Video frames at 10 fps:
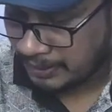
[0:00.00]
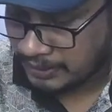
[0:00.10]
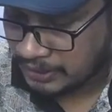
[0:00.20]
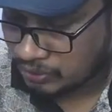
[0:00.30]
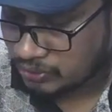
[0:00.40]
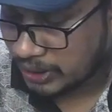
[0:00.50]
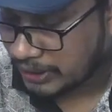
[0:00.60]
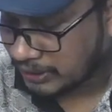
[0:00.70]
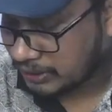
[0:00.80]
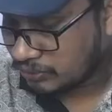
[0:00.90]

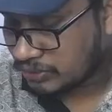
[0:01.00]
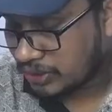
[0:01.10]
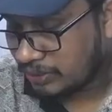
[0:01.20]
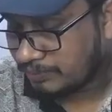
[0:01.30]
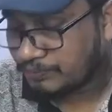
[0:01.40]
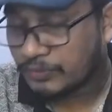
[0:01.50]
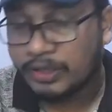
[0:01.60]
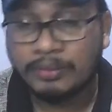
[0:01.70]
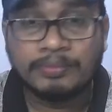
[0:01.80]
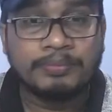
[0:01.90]
usually use in
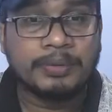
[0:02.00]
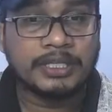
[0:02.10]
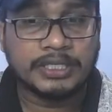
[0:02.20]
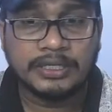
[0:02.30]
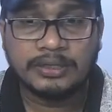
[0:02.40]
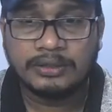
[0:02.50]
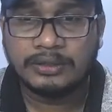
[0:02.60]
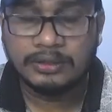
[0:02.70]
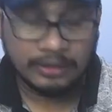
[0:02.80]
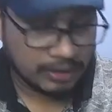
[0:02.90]
present,
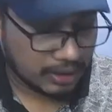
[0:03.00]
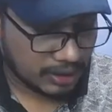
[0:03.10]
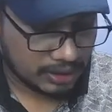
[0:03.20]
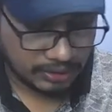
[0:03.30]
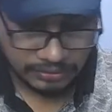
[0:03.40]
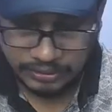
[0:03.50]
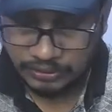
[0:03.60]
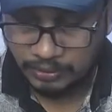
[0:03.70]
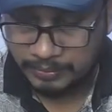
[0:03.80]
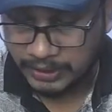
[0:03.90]

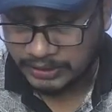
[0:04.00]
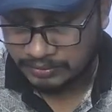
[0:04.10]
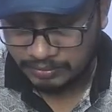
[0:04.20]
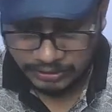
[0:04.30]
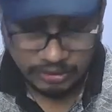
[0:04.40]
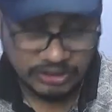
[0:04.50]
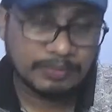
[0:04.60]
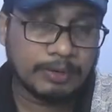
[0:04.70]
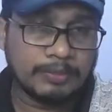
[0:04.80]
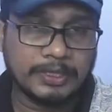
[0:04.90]
your
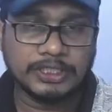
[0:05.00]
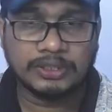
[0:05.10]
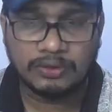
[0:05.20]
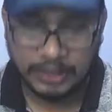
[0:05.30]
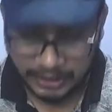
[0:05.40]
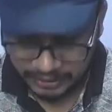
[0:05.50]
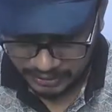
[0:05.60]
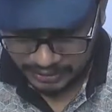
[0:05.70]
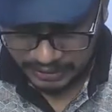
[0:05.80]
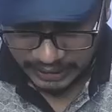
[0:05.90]
simple present. Okay,
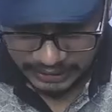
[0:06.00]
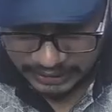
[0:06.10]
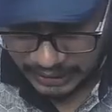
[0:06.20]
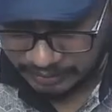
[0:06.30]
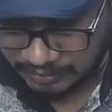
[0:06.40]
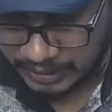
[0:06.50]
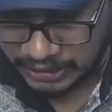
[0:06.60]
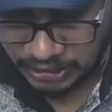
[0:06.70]
rather than present